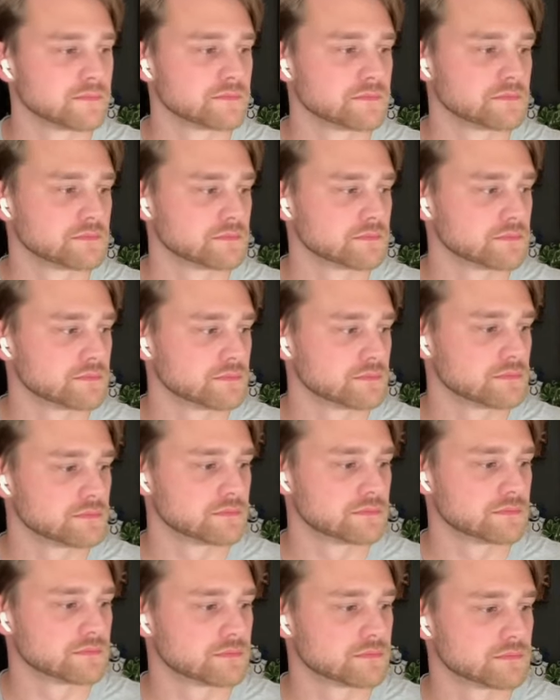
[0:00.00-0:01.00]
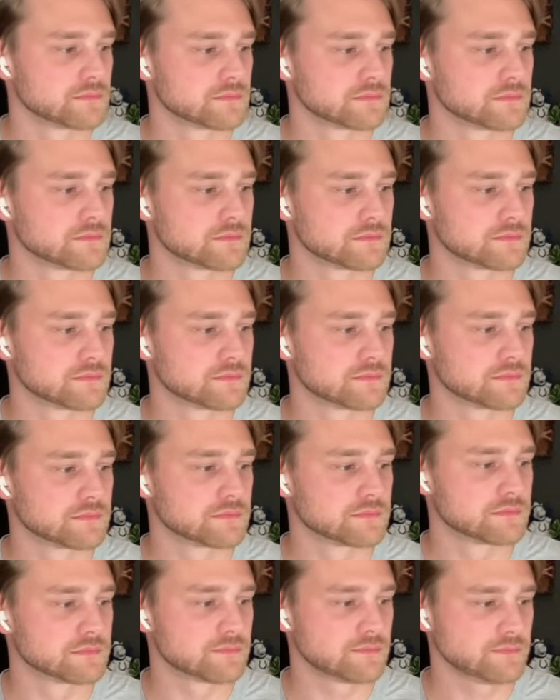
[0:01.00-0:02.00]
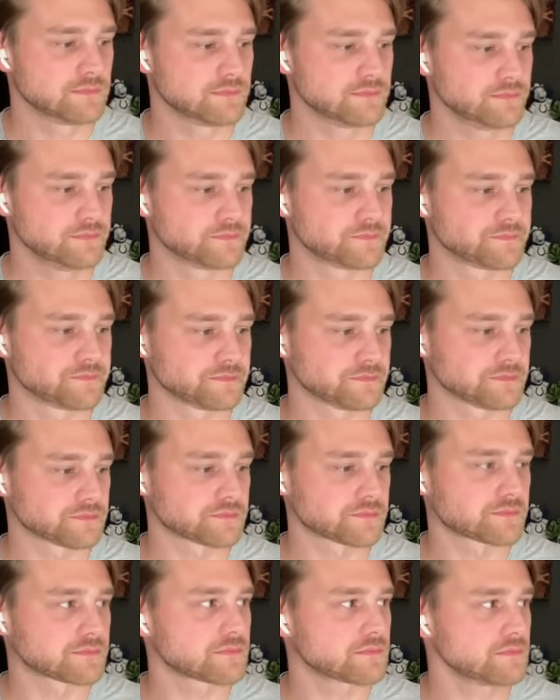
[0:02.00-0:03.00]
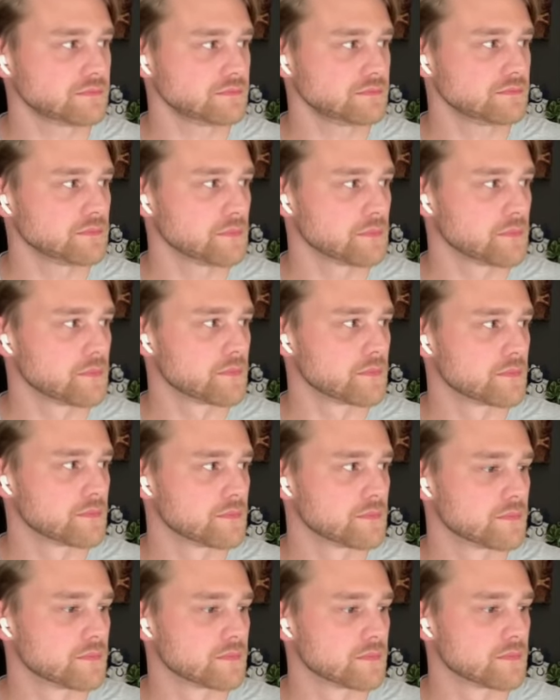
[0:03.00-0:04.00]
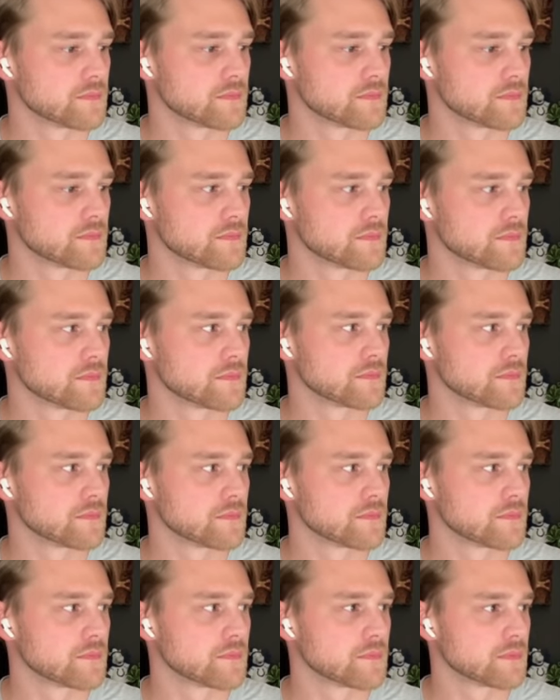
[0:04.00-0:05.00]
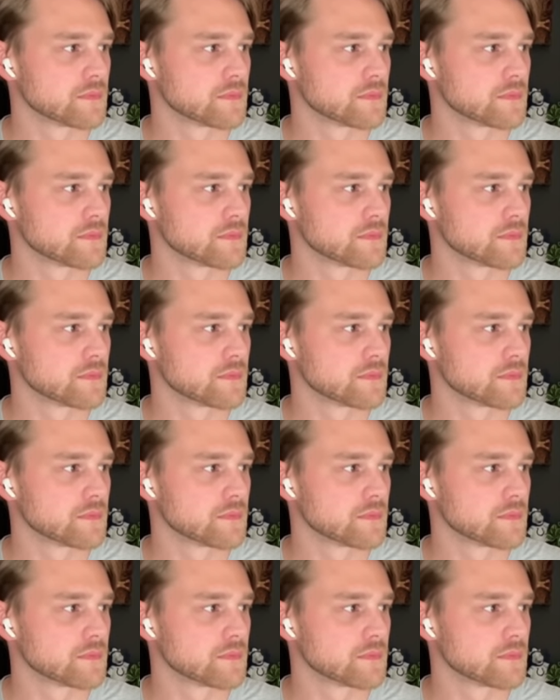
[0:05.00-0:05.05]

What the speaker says: [no speech]